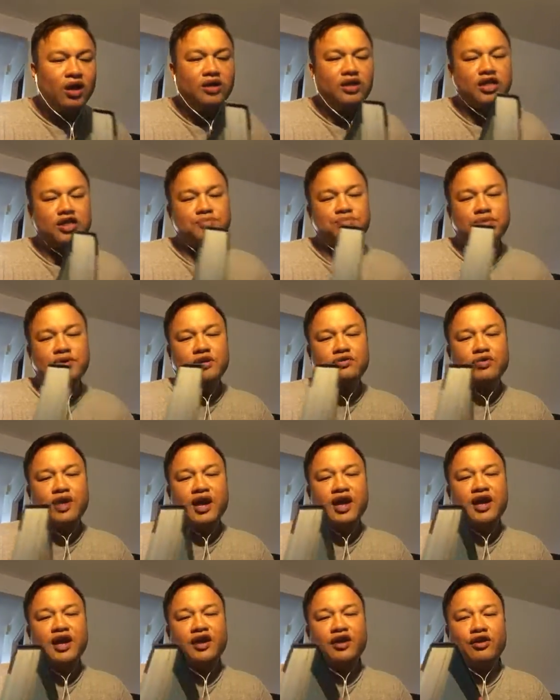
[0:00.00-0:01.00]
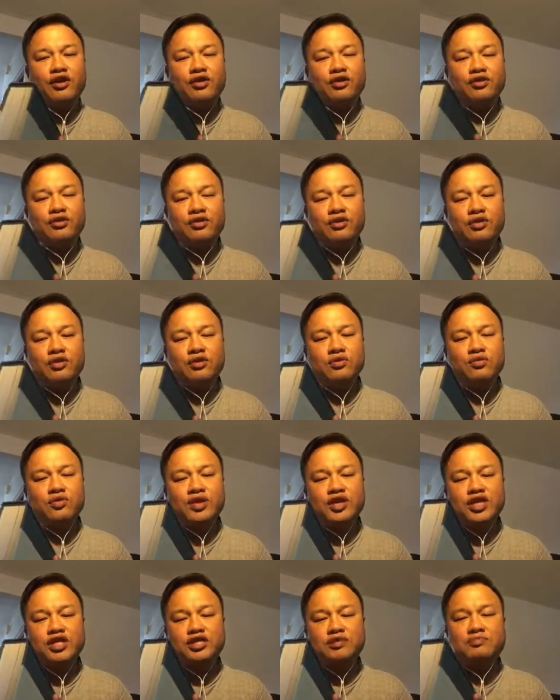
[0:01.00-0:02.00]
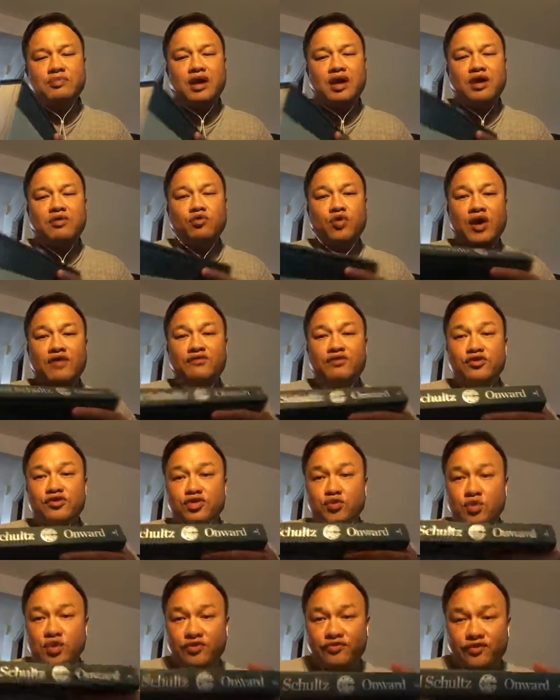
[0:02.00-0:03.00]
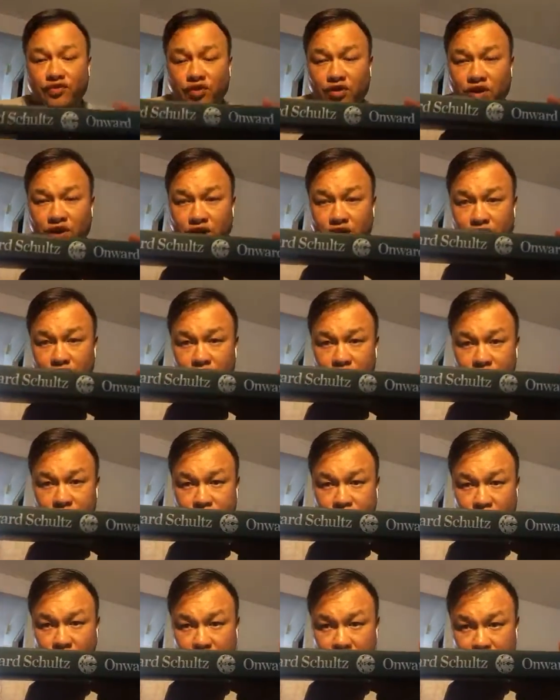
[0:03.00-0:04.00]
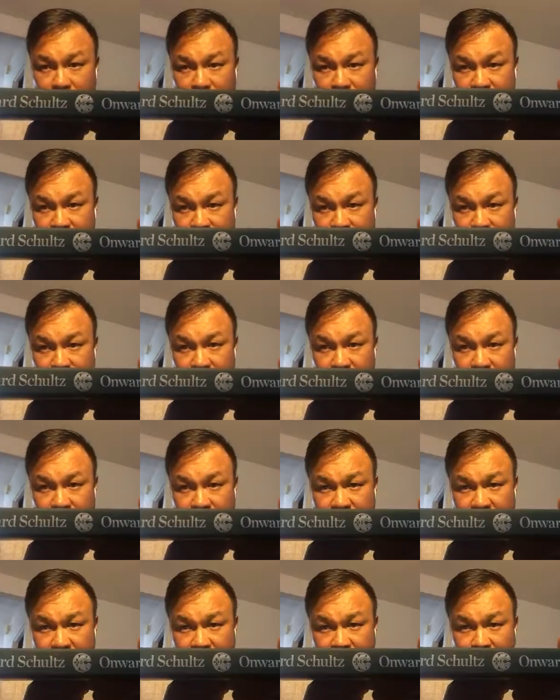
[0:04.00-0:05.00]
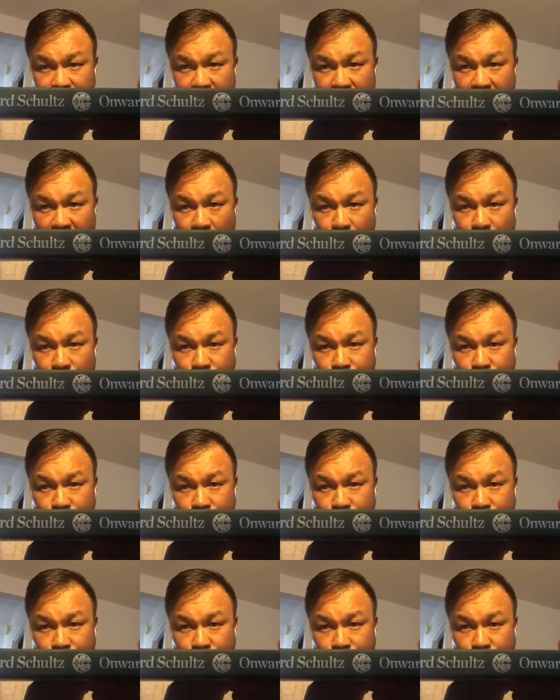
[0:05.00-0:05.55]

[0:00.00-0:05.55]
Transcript: this book right here, which my wife used to work for uh, Starbucks is this by Howard